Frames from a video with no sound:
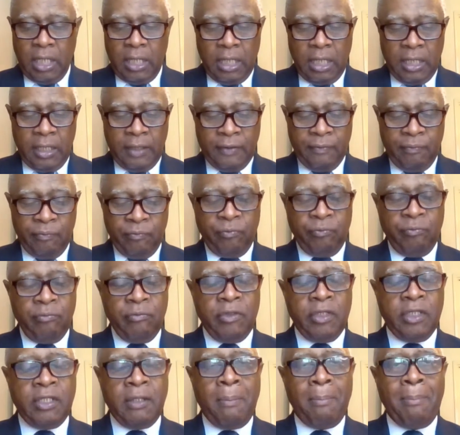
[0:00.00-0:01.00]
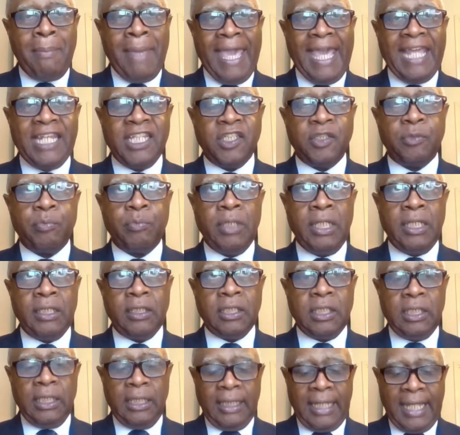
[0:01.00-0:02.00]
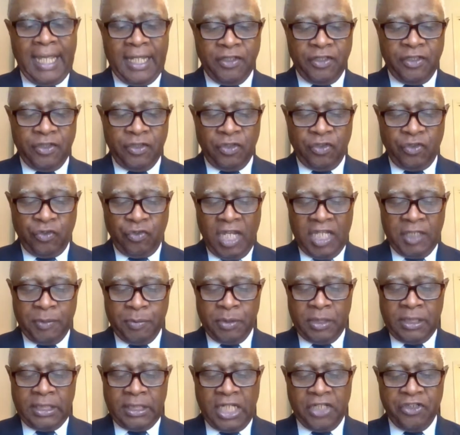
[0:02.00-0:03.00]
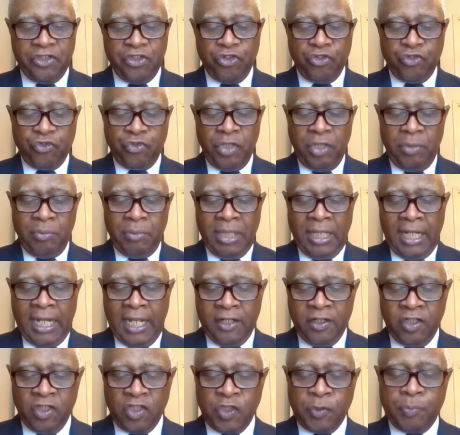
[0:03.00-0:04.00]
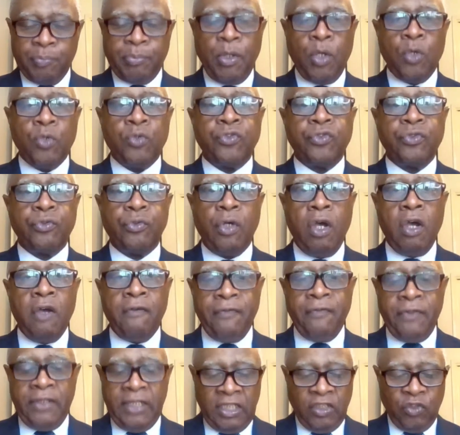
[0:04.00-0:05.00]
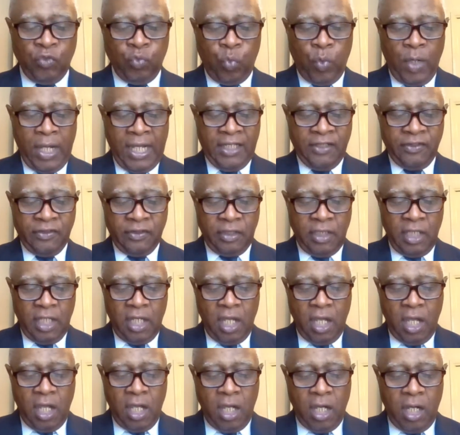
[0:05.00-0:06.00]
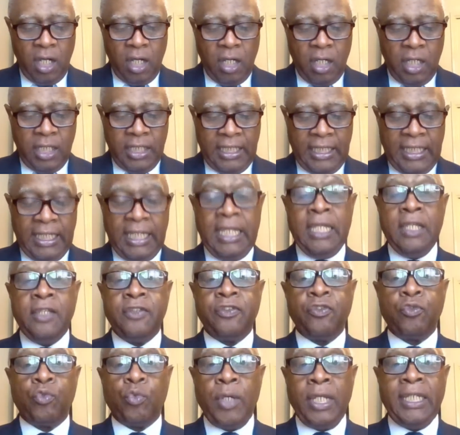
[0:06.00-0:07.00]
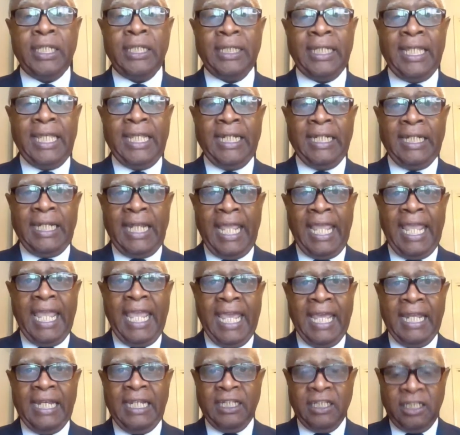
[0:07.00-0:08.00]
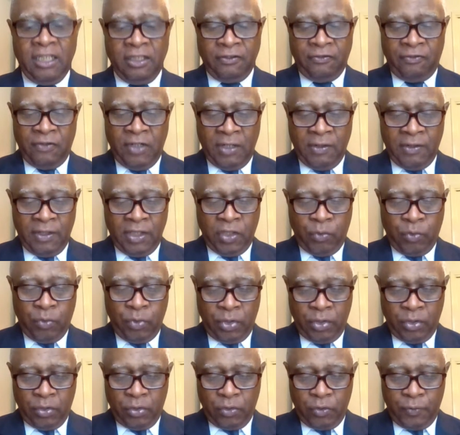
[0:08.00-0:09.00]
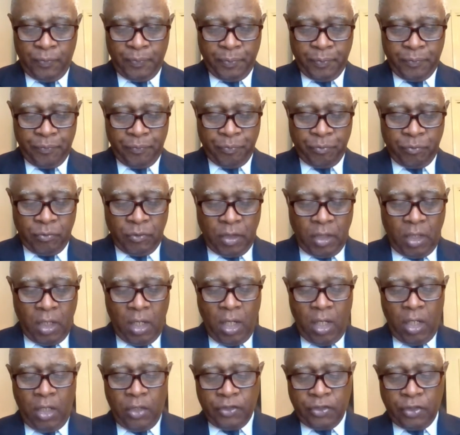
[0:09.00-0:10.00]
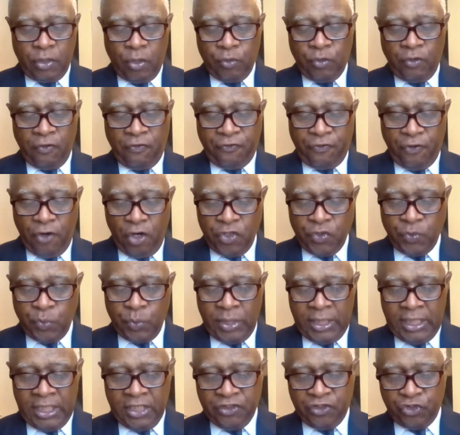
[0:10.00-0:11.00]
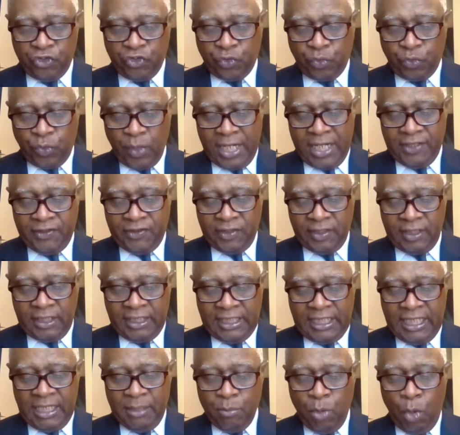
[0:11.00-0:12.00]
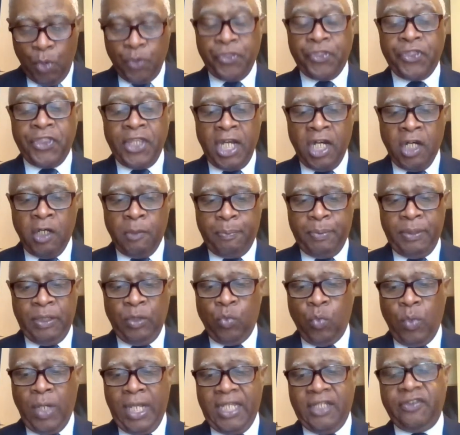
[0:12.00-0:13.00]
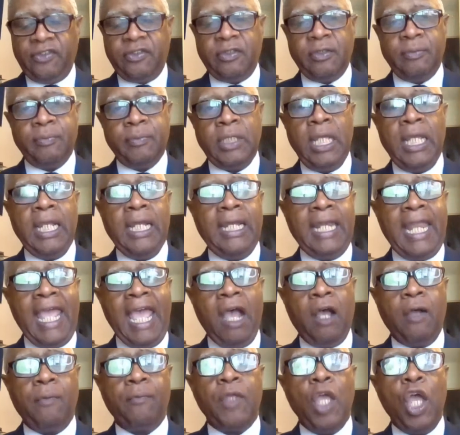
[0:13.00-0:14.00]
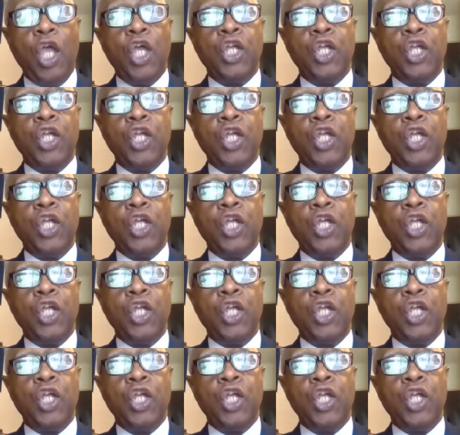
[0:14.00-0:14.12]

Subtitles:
uh, the management, collection, transportation, treatment, and disposal of these wastes is regulated and it is very critical. So the first one is trace chemotherapy waste. Now,